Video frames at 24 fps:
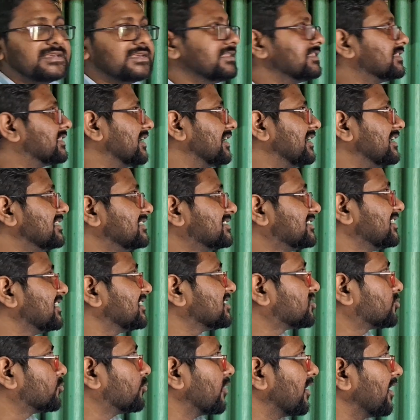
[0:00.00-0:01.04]
the
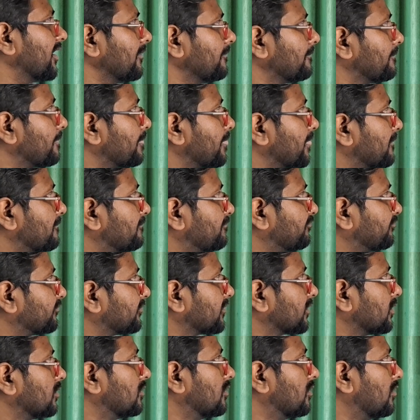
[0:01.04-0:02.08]
easiest way
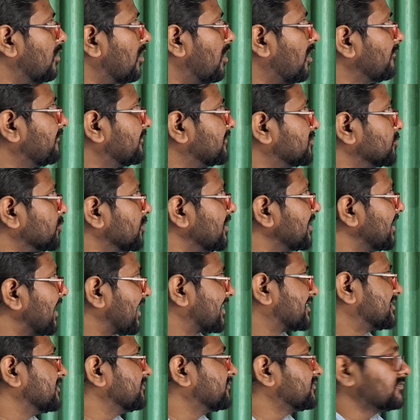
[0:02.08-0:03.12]
of doing
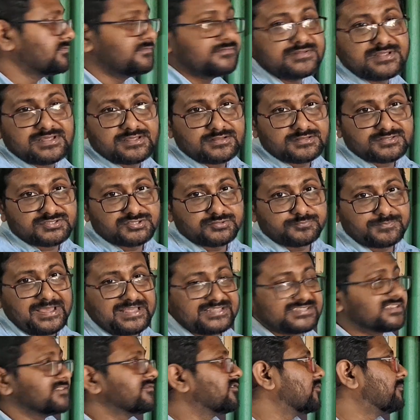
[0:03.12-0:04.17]
active to
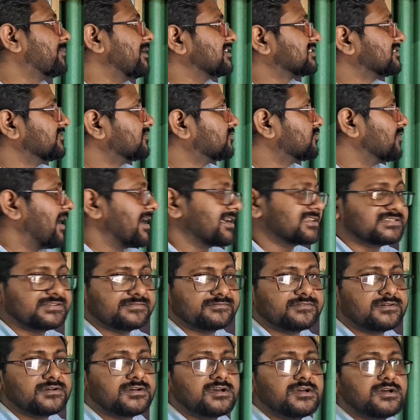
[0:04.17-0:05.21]
passive or passive to
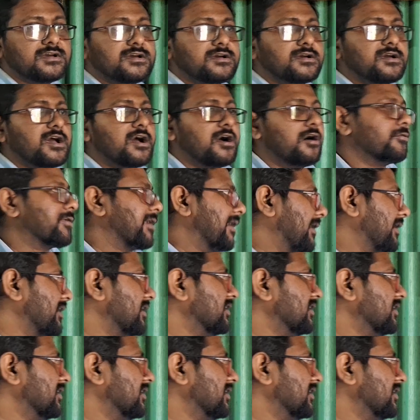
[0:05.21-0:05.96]
active. Okay,